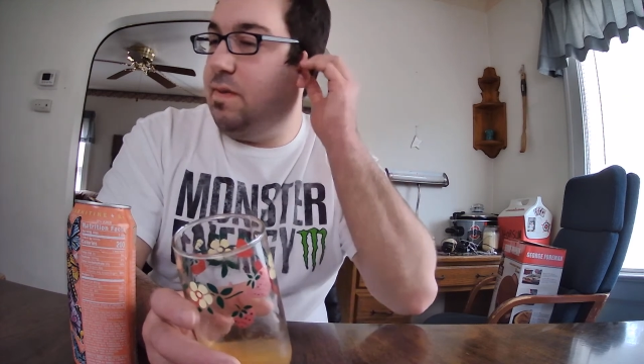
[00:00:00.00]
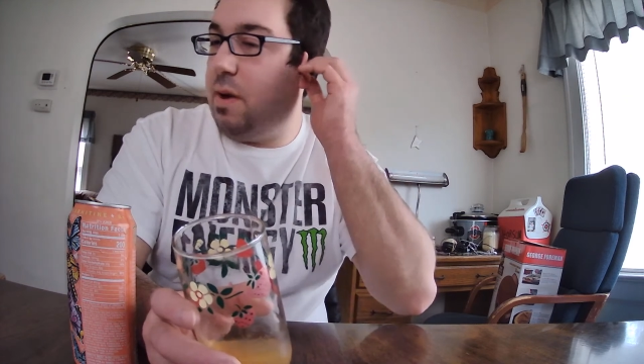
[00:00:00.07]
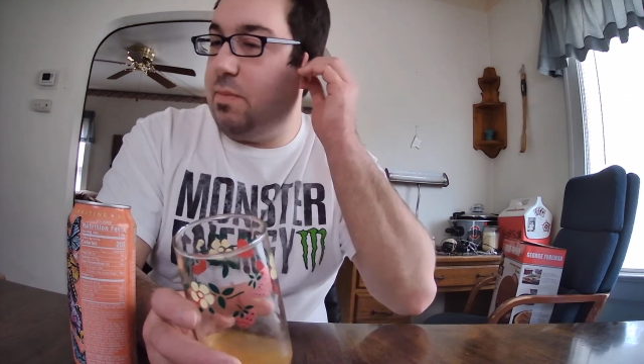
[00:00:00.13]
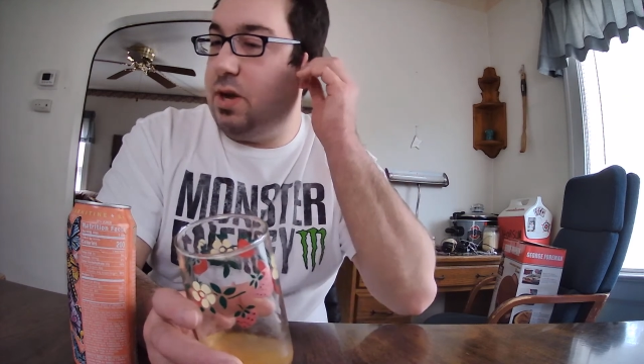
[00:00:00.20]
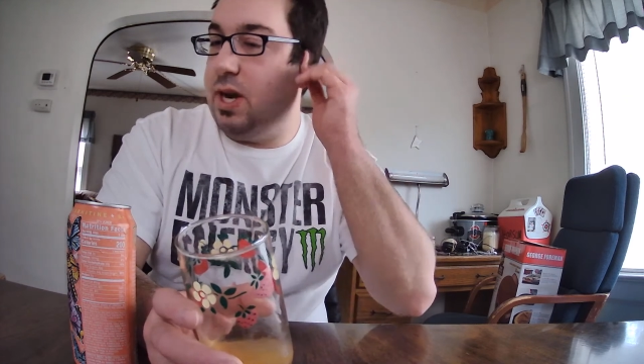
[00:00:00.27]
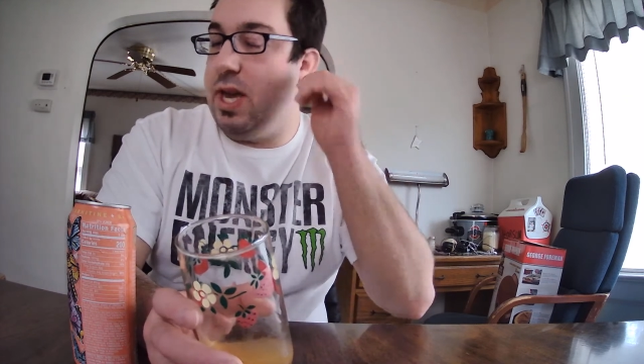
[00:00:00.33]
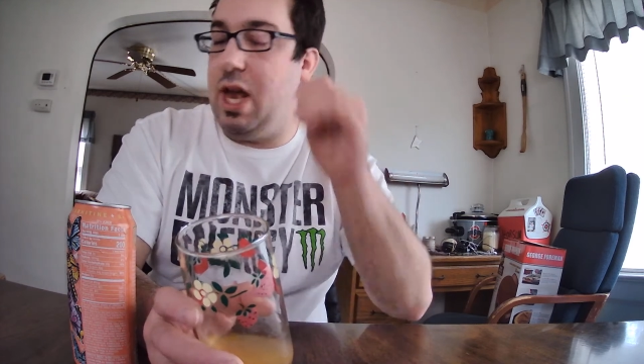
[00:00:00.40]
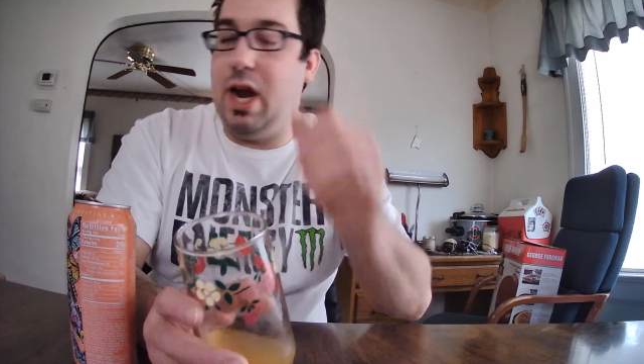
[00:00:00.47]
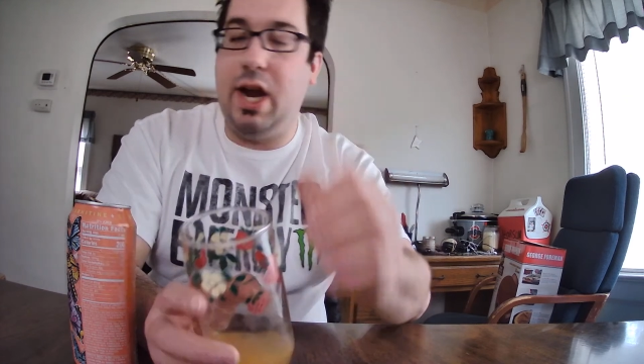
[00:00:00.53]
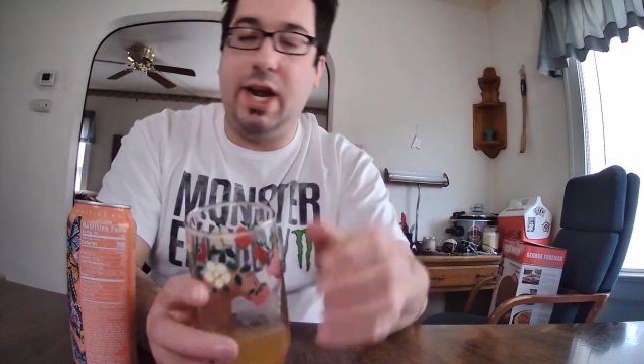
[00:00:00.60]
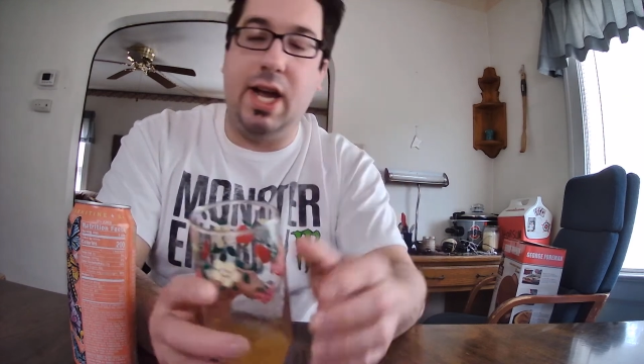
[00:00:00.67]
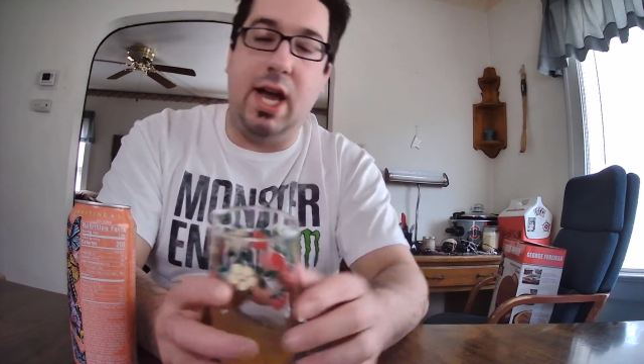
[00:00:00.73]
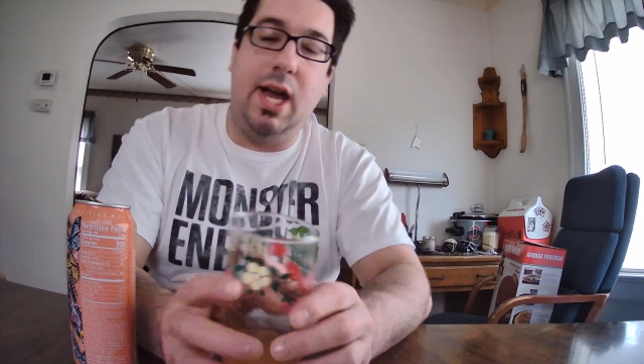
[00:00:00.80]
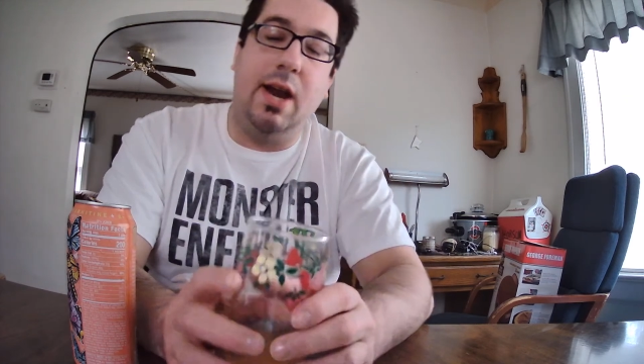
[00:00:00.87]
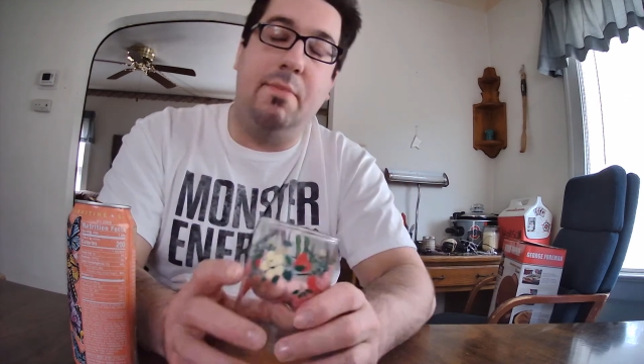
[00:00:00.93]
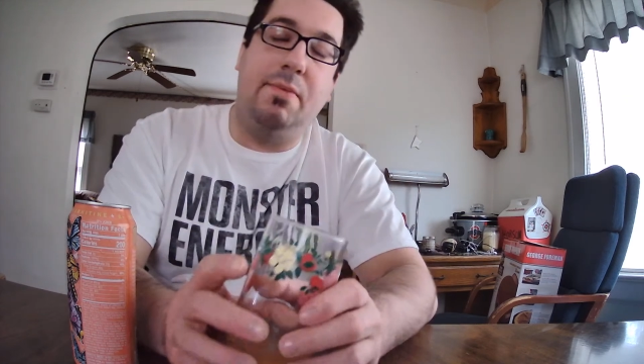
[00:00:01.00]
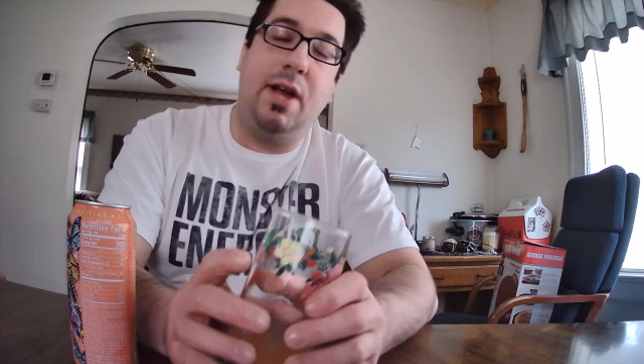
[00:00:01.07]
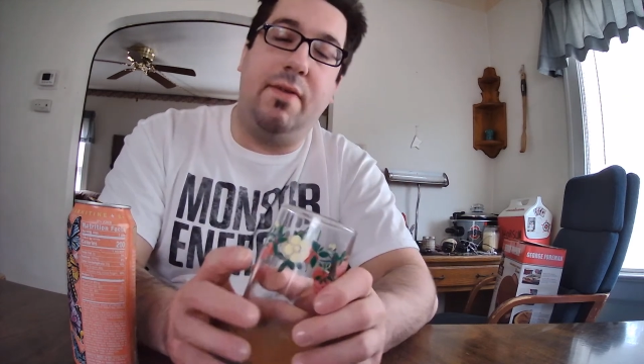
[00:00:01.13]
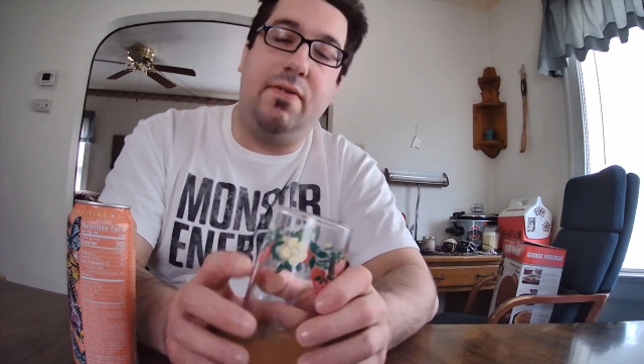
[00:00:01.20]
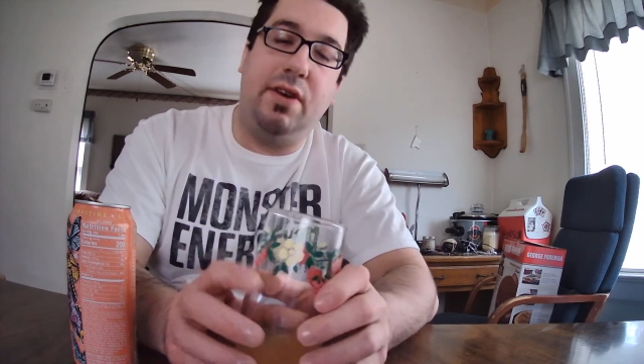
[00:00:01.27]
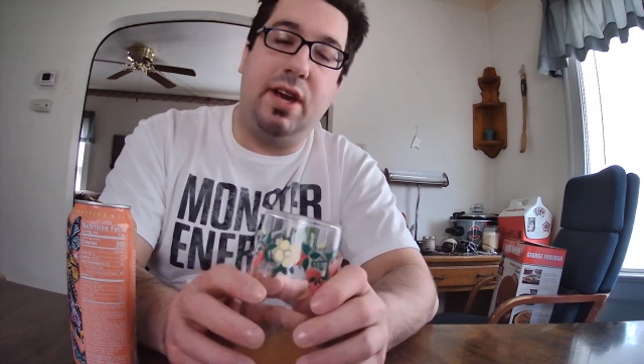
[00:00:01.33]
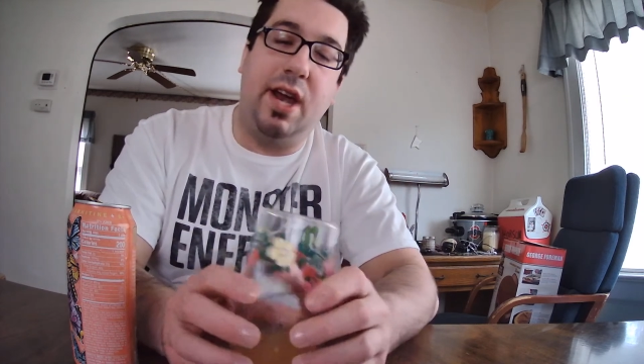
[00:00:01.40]
if I'm going to get it again, I'm
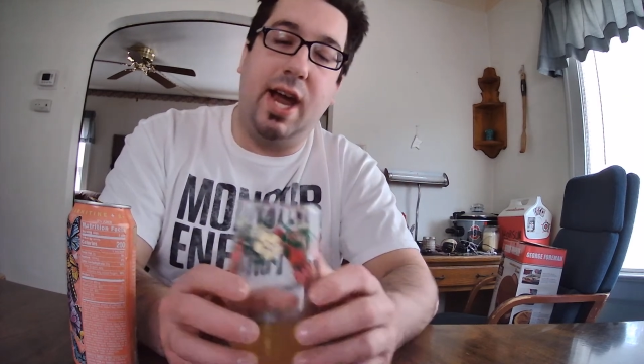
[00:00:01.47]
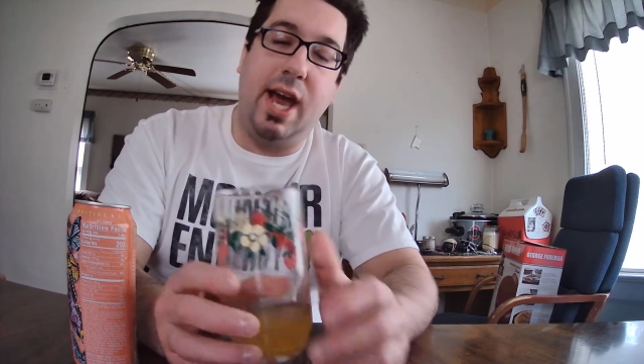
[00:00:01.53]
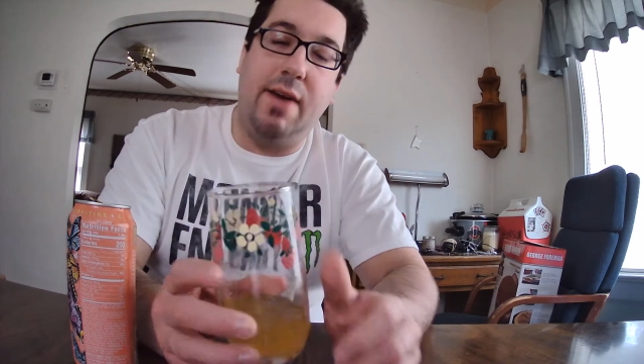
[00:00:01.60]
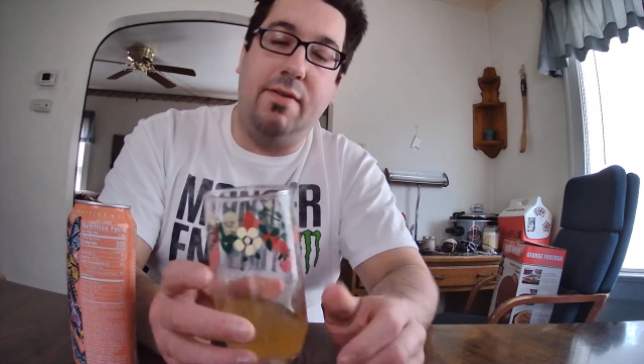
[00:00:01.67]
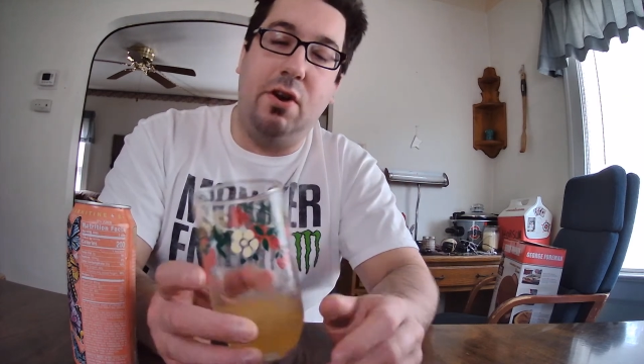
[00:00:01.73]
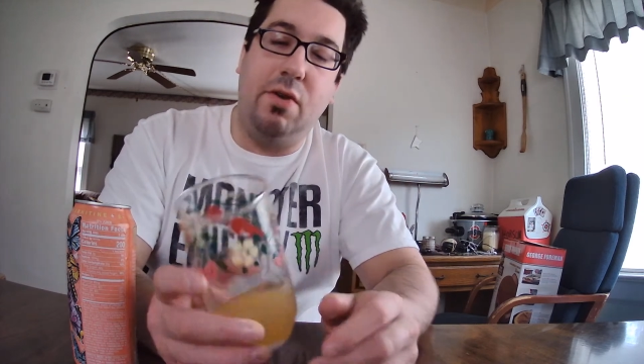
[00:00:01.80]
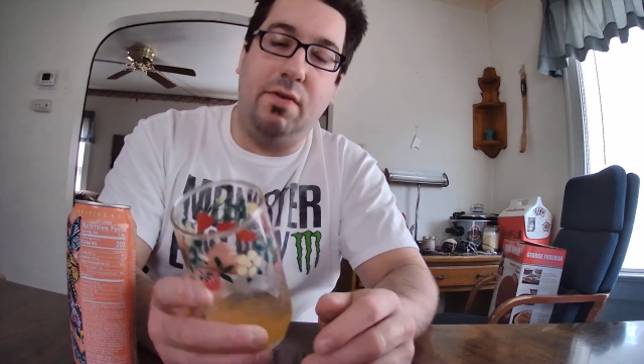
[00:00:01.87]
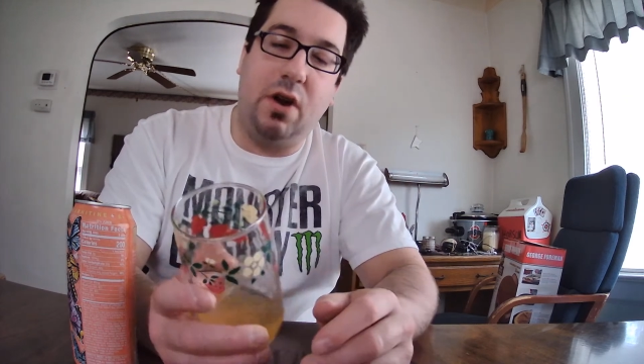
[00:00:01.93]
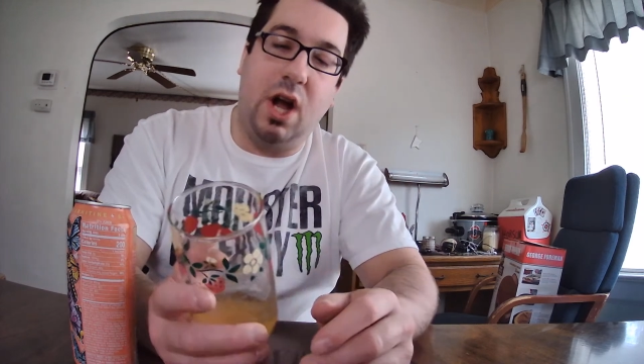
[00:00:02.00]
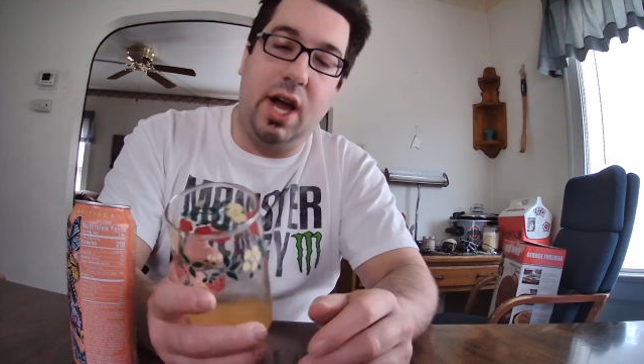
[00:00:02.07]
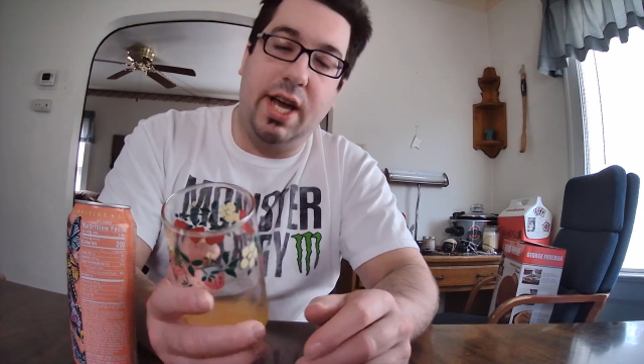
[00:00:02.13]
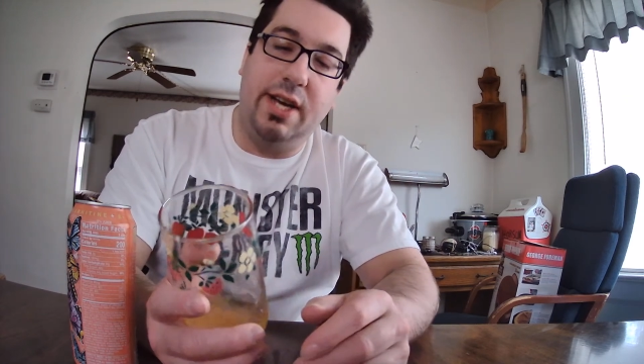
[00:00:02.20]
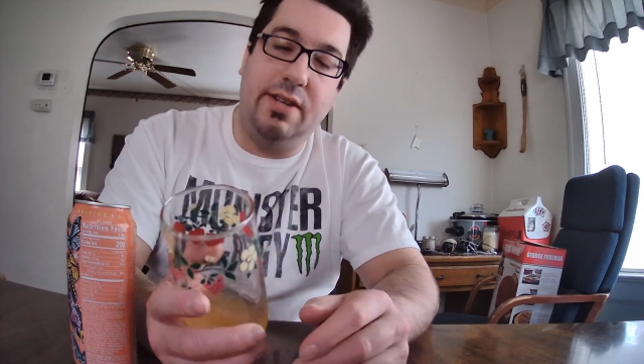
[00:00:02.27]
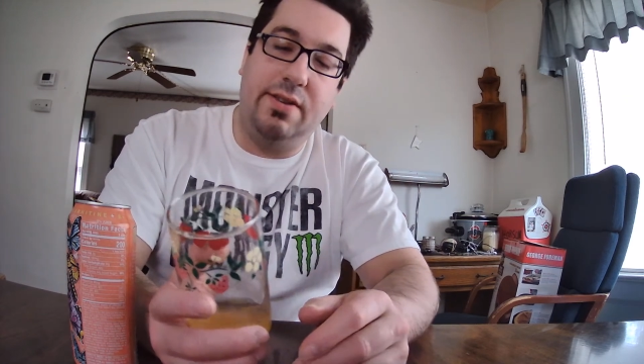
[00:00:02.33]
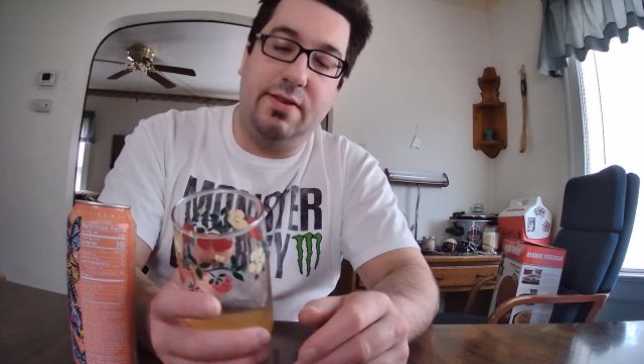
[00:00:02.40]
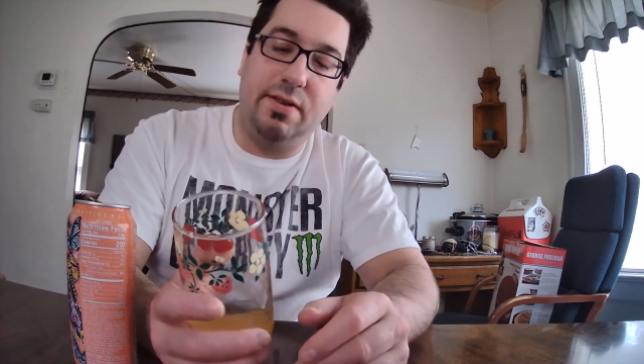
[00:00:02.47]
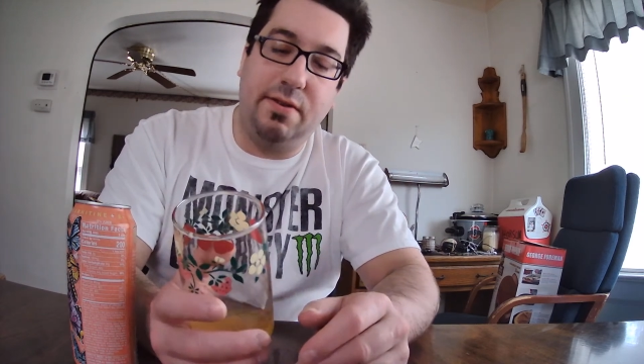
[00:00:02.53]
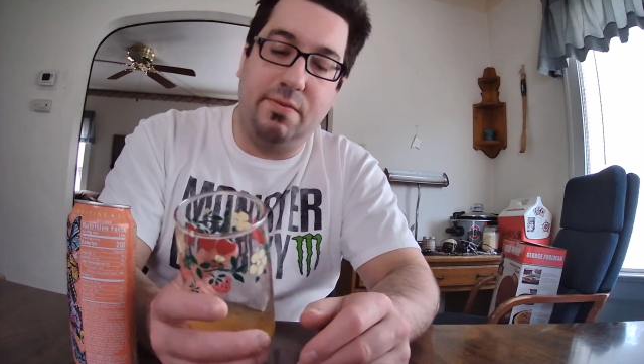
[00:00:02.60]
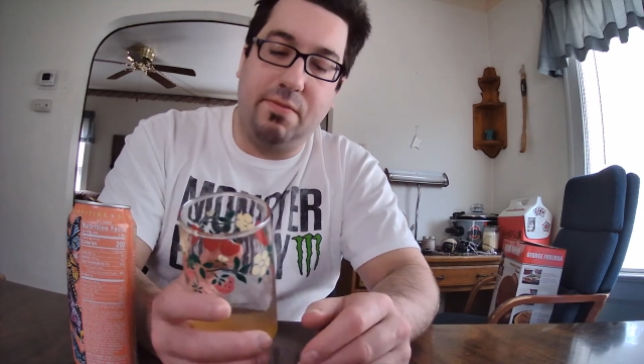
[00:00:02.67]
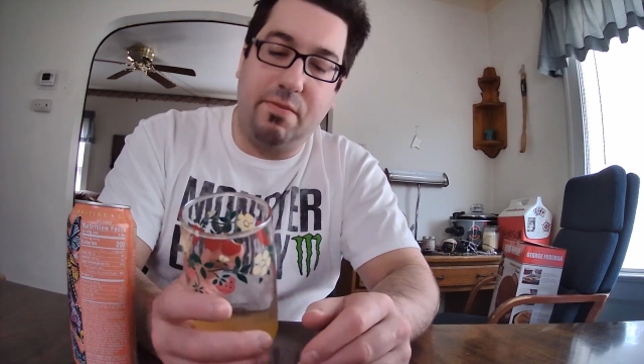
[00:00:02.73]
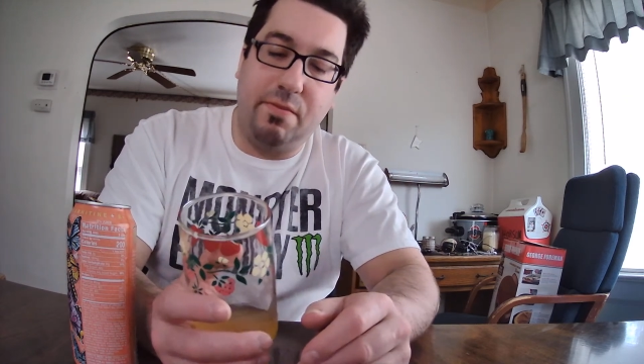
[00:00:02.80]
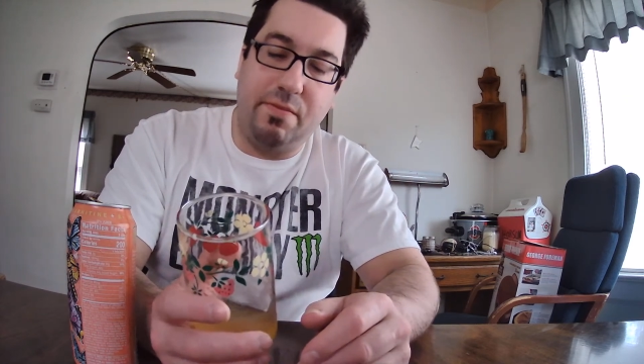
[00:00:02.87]
definitely going to have it over
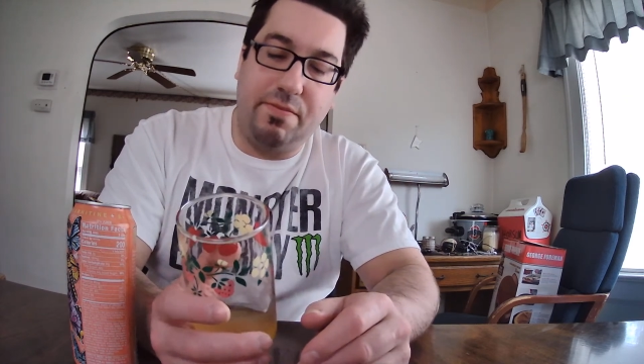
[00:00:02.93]
ice.